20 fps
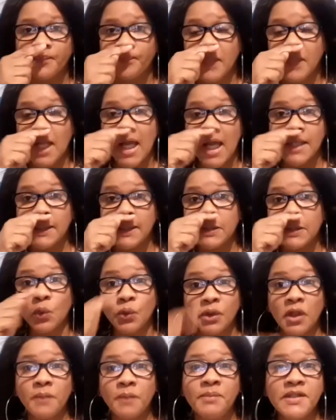And do
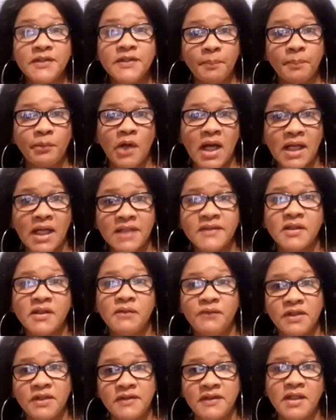not be surprised if
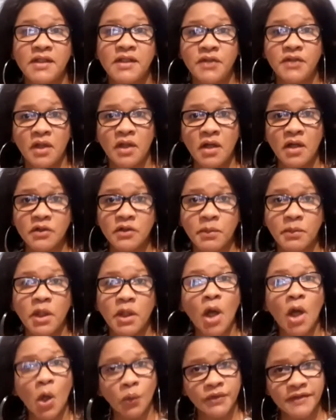it takes your
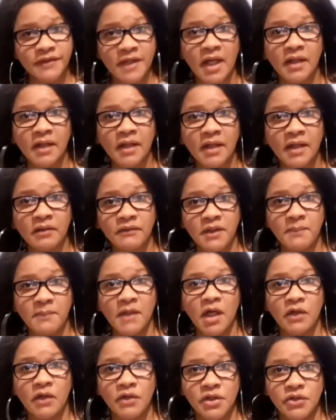husband outside of the
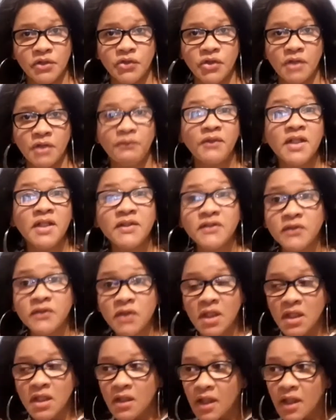marriage, if he's
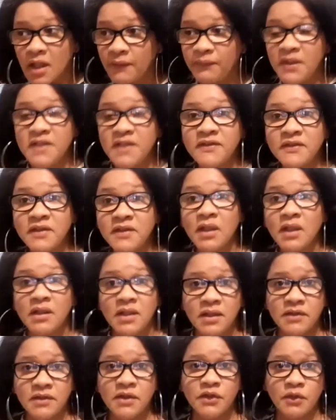still
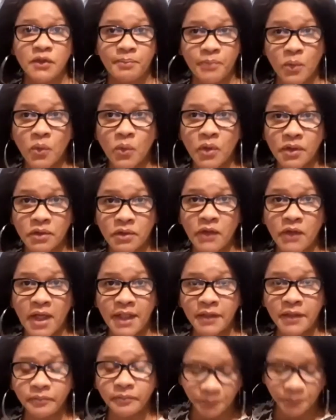addicted to porn,
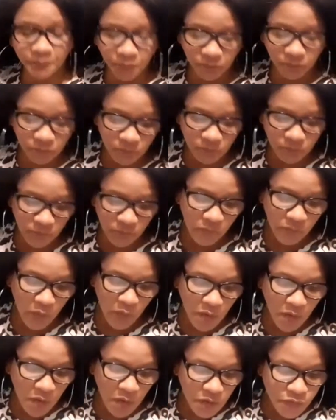right?
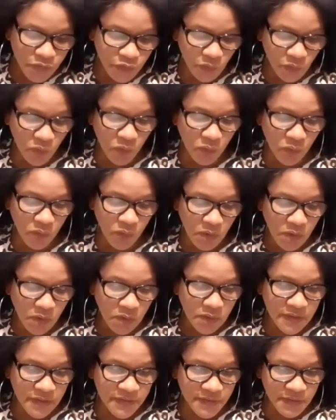So
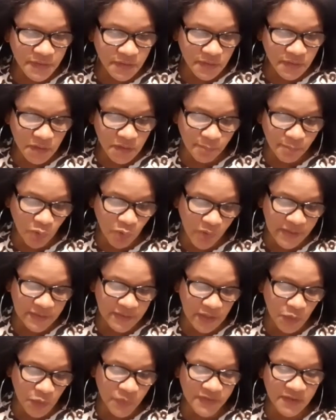this is the third point,
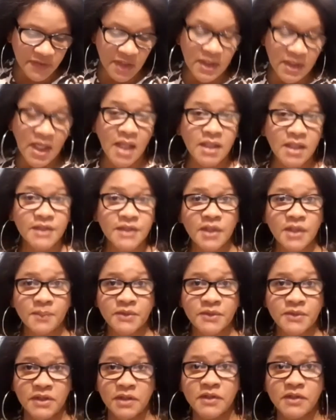and we're saying any
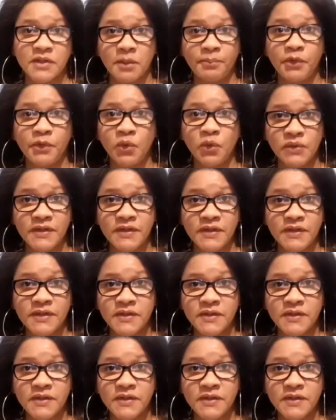substance abuse.